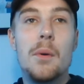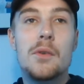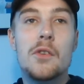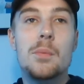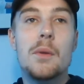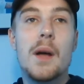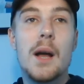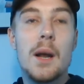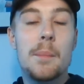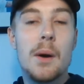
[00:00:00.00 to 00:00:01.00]
but just with
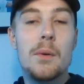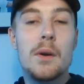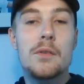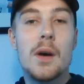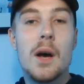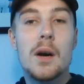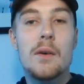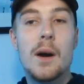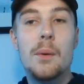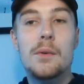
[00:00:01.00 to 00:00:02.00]
Halep out and
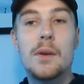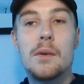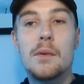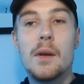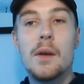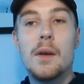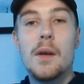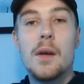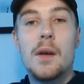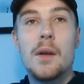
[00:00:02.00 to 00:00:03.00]
Osaka out, and
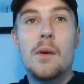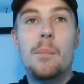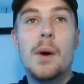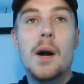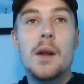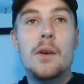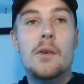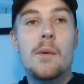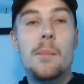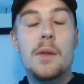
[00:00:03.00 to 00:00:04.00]
Barty
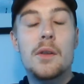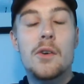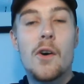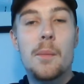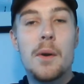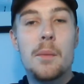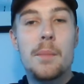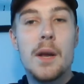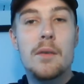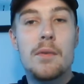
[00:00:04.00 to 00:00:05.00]
not coming to the tournament in
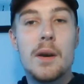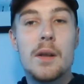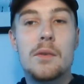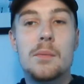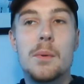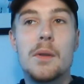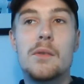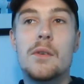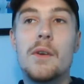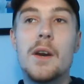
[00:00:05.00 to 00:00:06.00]
peak fitness, with
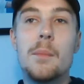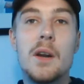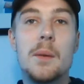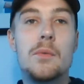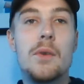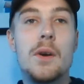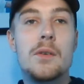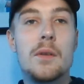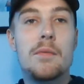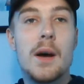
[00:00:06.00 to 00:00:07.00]
Serena Williams
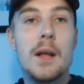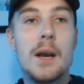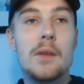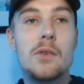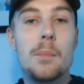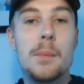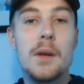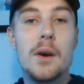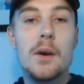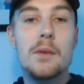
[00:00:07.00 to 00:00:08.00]
reaching the final last couple
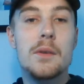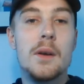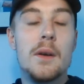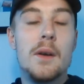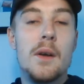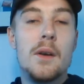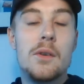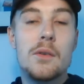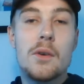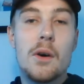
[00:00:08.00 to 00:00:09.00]
of years,
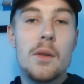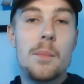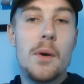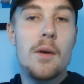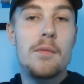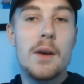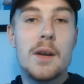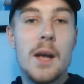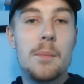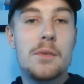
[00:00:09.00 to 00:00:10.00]
she's got the perfect
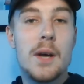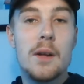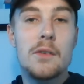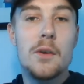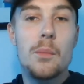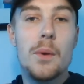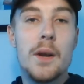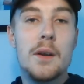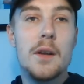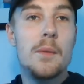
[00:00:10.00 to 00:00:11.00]
game style to
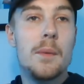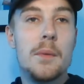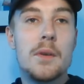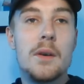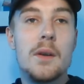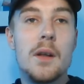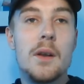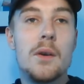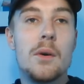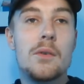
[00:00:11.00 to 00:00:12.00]
win at Wimbledon,
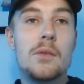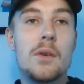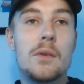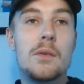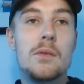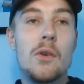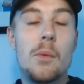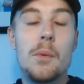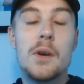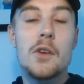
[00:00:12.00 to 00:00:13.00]
and she's got
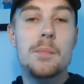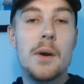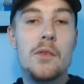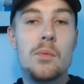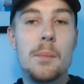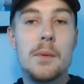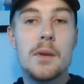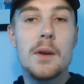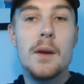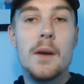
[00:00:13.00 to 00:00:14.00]
so much experience at
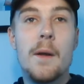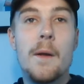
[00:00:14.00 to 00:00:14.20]
Wimbledon.